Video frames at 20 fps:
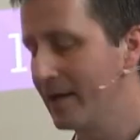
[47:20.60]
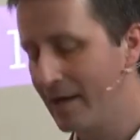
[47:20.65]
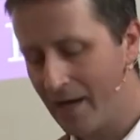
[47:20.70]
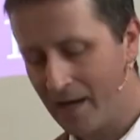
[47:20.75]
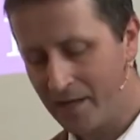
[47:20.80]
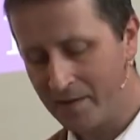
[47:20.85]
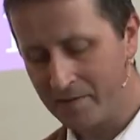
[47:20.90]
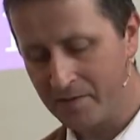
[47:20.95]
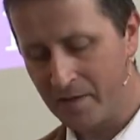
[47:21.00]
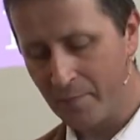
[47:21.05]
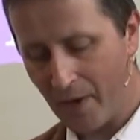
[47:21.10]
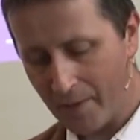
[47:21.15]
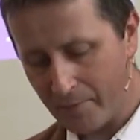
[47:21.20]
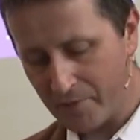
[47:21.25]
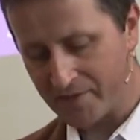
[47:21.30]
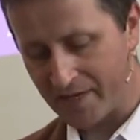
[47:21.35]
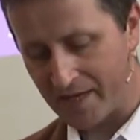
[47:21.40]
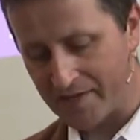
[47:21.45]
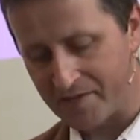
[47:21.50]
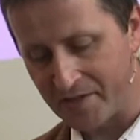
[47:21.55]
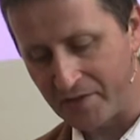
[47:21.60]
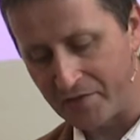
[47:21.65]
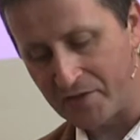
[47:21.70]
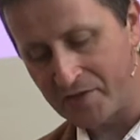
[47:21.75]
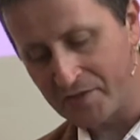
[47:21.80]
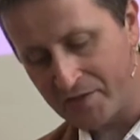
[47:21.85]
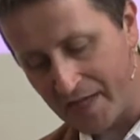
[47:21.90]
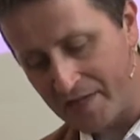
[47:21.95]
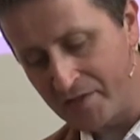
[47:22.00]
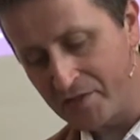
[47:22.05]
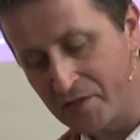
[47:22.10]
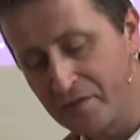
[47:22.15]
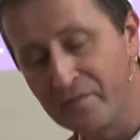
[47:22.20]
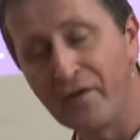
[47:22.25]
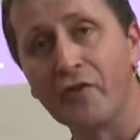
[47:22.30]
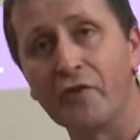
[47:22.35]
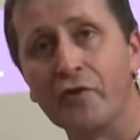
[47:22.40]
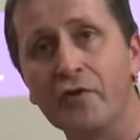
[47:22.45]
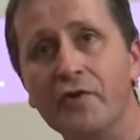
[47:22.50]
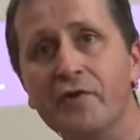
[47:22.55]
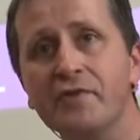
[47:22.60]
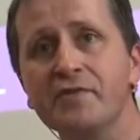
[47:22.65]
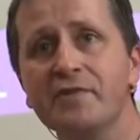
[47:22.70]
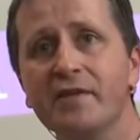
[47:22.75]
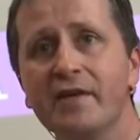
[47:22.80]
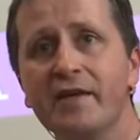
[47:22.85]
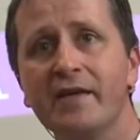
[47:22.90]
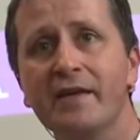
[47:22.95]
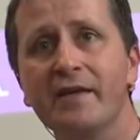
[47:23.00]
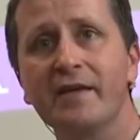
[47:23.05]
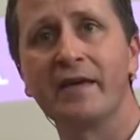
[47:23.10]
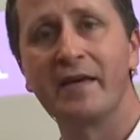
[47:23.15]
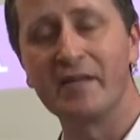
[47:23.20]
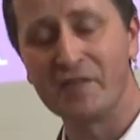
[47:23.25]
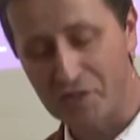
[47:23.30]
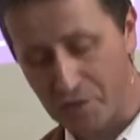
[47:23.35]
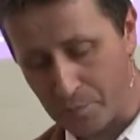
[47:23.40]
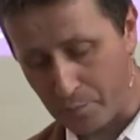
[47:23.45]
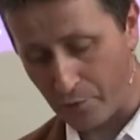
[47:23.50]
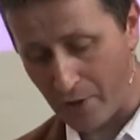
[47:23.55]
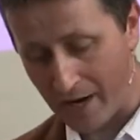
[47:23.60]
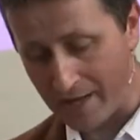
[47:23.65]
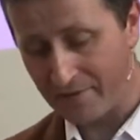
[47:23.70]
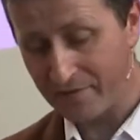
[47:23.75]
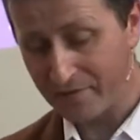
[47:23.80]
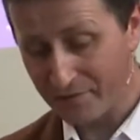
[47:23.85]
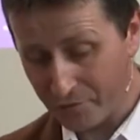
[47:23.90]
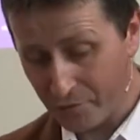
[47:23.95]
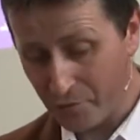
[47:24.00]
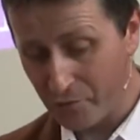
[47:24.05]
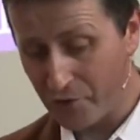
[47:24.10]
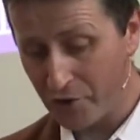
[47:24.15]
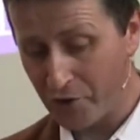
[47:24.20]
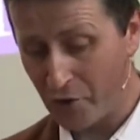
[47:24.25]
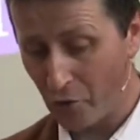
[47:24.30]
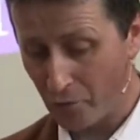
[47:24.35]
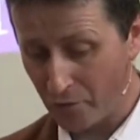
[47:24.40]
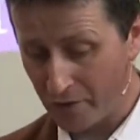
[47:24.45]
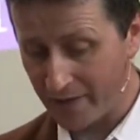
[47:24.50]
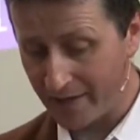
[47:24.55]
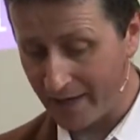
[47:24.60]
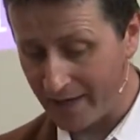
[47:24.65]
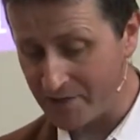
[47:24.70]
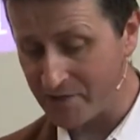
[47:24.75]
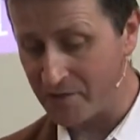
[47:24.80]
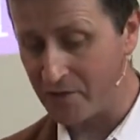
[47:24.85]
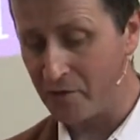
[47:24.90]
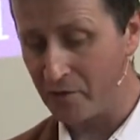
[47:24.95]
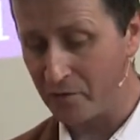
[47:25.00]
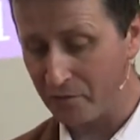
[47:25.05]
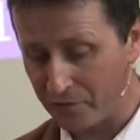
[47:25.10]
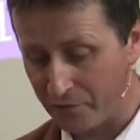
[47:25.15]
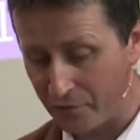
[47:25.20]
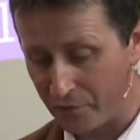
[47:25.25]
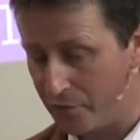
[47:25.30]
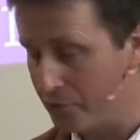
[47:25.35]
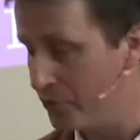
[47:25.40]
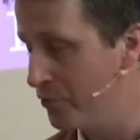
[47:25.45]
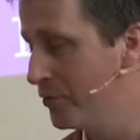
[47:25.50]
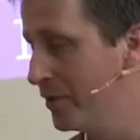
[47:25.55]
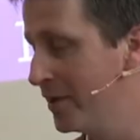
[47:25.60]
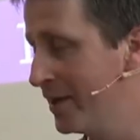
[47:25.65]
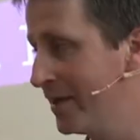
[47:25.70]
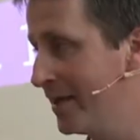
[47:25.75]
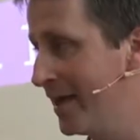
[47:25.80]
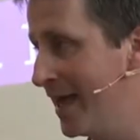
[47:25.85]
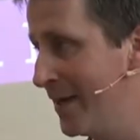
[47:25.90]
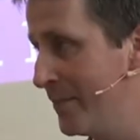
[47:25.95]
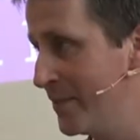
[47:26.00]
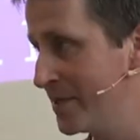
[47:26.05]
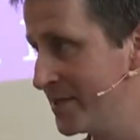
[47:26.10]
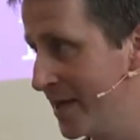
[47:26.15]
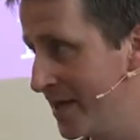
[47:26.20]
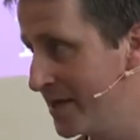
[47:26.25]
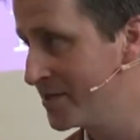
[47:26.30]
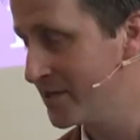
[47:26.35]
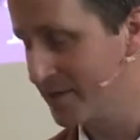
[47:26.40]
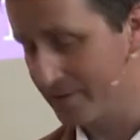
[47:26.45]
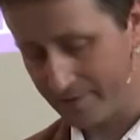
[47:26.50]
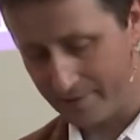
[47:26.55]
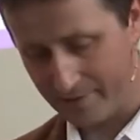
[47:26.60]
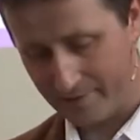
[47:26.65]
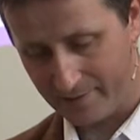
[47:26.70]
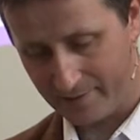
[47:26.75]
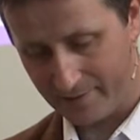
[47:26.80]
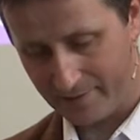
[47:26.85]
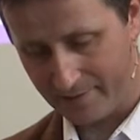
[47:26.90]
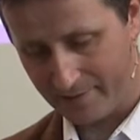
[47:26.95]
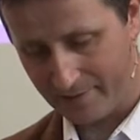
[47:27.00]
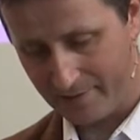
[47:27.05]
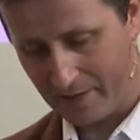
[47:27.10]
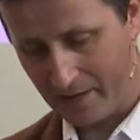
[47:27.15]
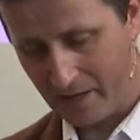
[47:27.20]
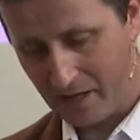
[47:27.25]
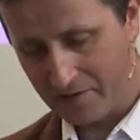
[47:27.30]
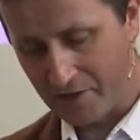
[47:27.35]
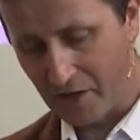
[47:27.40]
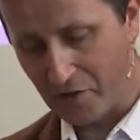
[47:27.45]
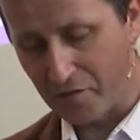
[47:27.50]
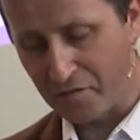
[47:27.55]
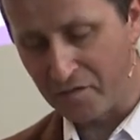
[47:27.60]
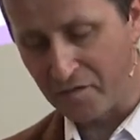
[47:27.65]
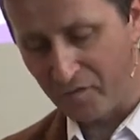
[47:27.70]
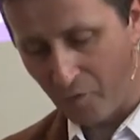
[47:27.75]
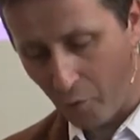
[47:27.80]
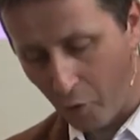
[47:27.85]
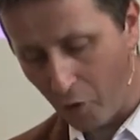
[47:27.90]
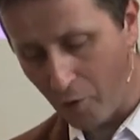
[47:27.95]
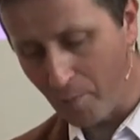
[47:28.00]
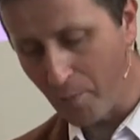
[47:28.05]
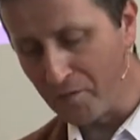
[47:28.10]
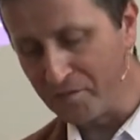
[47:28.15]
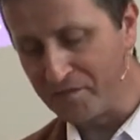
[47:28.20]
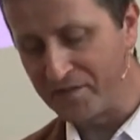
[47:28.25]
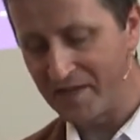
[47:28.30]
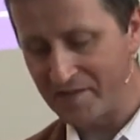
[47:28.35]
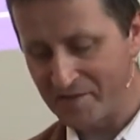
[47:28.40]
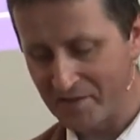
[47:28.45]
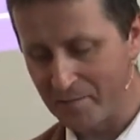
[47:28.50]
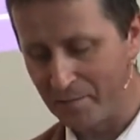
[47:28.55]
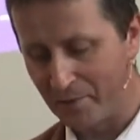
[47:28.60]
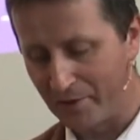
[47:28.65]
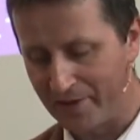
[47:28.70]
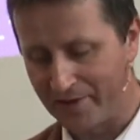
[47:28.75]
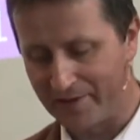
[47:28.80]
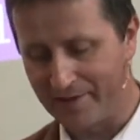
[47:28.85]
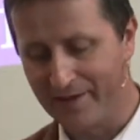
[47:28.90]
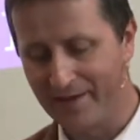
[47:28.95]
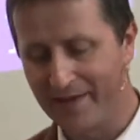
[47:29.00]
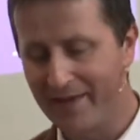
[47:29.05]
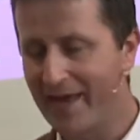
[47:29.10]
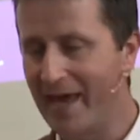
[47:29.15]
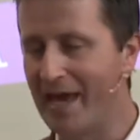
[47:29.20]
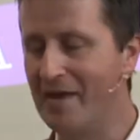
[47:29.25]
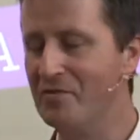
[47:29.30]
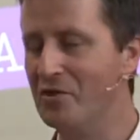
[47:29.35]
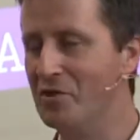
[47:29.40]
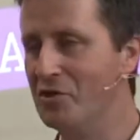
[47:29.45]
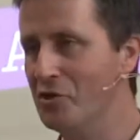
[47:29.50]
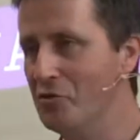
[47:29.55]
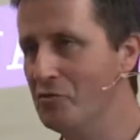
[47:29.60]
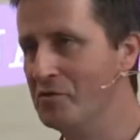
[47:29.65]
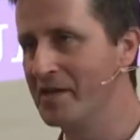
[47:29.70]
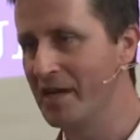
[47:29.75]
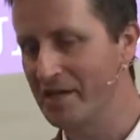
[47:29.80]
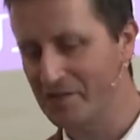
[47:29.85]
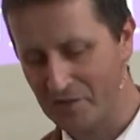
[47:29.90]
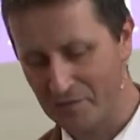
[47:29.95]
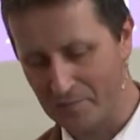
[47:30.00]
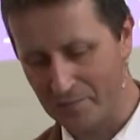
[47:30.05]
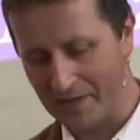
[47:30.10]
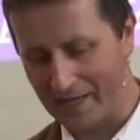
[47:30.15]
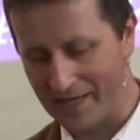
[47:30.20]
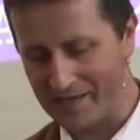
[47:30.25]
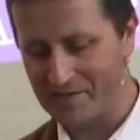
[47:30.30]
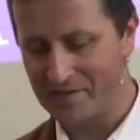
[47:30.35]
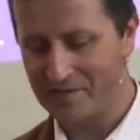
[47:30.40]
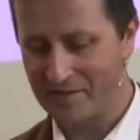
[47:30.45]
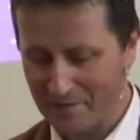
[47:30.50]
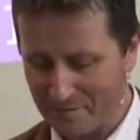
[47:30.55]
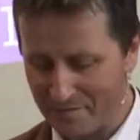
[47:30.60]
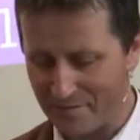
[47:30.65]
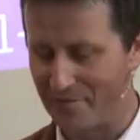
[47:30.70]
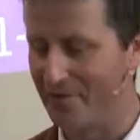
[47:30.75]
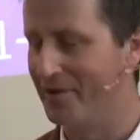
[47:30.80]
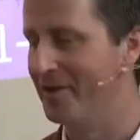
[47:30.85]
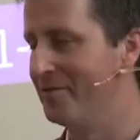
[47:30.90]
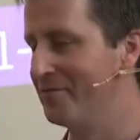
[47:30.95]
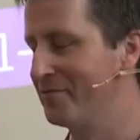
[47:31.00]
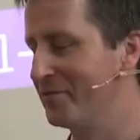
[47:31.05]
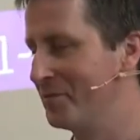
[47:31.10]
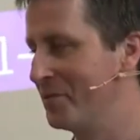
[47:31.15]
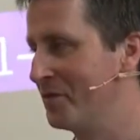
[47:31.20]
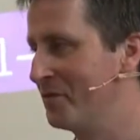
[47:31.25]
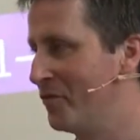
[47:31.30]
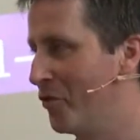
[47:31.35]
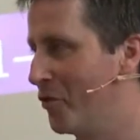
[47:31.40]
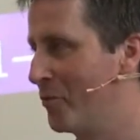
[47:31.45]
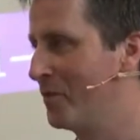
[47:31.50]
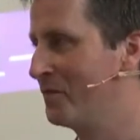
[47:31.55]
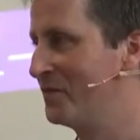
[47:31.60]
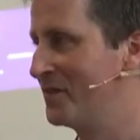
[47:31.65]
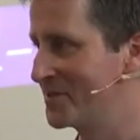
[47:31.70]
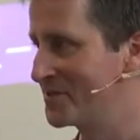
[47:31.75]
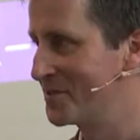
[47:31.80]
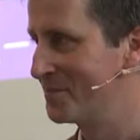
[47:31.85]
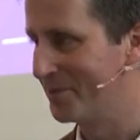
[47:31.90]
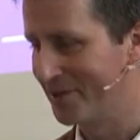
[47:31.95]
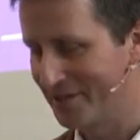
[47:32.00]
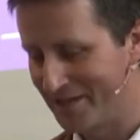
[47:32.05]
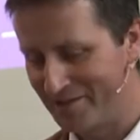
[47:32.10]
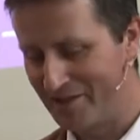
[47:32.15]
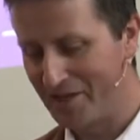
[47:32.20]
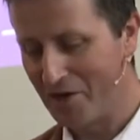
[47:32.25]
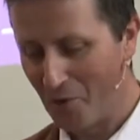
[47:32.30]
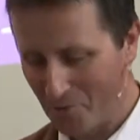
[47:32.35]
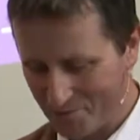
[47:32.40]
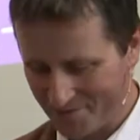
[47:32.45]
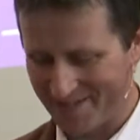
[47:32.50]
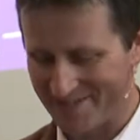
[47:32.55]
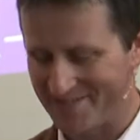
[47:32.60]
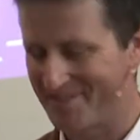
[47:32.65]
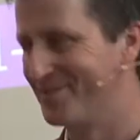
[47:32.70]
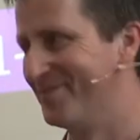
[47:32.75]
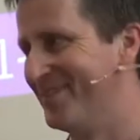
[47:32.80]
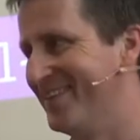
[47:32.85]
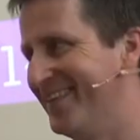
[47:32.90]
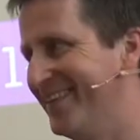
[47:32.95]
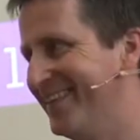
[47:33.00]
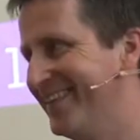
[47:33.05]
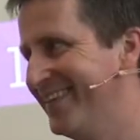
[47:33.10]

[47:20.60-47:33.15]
And the Bible says that the sins of others can spread through the congregation through imitation. Now, the form of discipline in the New Testament is different from the form of discipline in the Old Testament.